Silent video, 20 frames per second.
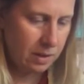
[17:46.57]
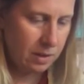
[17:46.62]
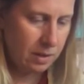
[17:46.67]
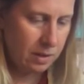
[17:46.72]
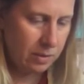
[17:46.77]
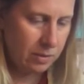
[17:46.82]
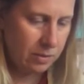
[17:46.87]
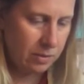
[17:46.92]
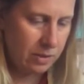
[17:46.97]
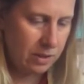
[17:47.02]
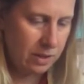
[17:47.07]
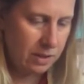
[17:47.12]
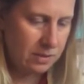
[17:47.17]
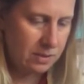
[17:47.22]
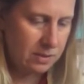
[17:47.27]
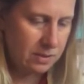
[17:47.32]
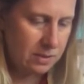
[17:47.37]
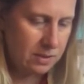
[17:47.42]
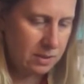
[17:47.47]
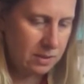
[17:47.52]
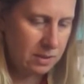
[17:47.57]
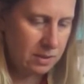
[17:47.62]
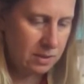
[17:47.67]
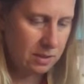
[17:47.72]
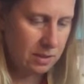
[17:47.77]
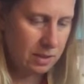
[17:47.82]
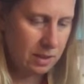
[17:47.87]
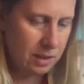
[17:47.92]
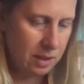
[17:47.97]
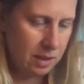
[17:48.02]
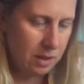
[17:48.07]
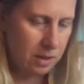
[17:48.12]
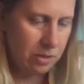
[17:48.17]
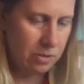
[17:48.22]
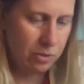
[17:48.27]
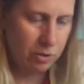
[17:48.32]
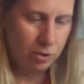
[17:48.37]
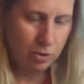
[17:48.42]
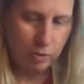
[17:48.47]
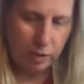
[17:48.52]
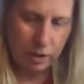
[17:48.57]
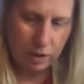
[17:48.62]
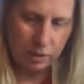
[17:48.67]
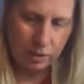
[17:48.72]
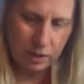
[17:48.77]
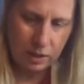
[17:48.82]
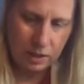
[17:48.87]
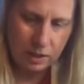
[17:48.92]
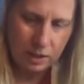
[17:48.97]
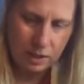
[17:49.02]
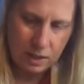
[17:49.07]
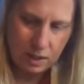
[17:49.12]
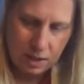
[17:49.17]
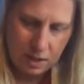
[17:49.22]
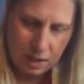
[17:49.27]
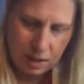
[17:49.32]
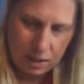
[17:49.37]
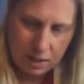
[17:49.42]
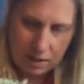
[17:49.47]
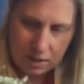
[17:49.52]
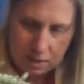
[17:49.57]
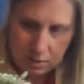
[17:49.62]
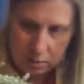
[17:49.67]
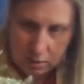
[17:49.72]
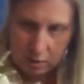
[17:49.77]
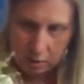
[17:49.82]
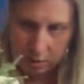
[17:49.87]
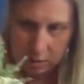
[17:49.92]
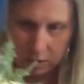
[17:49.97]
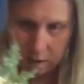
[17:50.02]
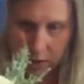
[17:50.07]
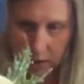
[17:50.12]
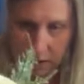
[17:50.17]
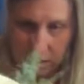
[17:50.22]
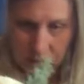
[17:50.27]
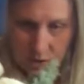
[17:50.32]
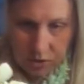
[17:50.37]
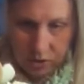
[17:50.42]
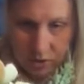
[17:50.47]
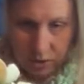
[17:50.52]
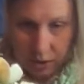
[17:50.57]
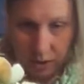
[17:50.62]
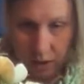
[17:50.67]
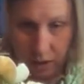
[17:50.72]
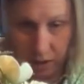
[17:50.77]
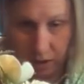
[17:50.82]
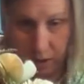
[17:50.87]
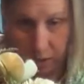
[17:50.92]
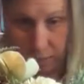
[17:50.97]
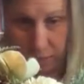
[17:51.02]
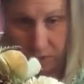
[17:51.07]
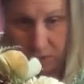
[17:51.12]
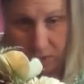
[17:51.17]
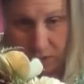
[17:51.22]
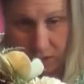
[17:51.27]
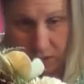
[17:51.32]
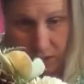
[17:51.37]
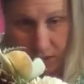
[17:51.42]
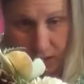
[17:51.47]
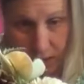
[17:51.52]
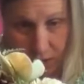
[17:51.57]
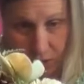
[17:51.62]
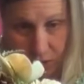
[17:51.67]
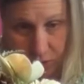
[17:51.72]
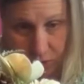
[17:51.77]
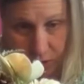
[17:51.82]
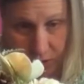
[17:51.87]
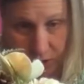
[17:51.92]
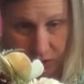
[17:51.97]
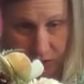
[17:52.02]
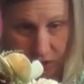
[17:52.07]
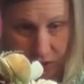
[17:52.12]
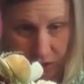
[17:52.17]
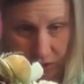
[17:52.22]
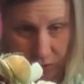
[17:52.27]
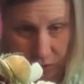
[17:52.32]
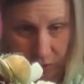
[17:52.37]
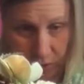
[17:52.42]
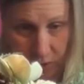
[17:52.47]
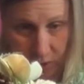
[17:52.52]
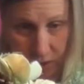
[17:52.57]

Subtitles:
of this other greenery. And this one I'm going to actually kind of almost attach right to